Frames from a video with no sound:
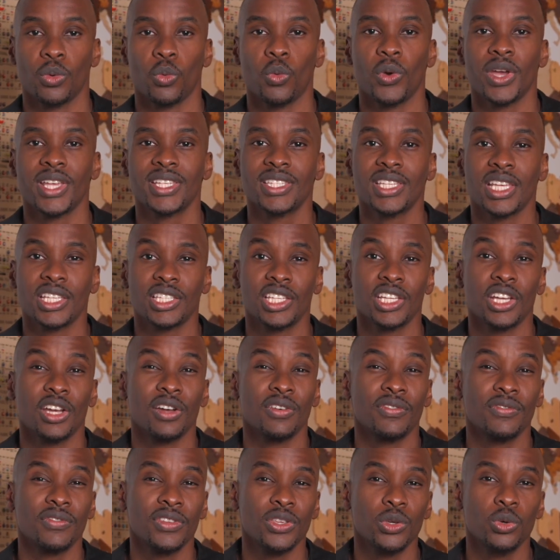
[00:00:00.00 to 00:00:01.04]
we're assessing a
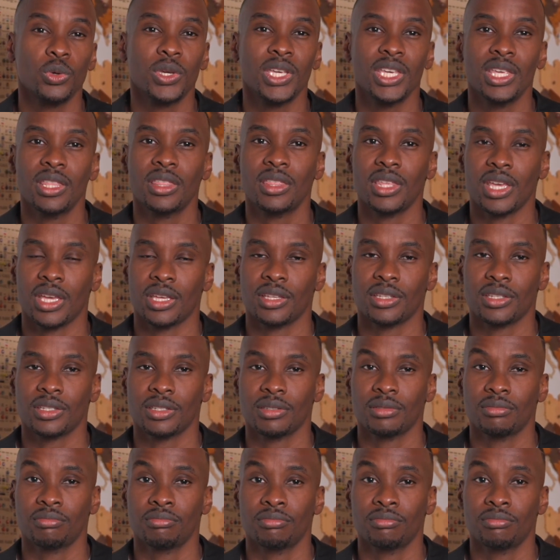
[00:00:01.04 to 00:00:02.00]
few key things.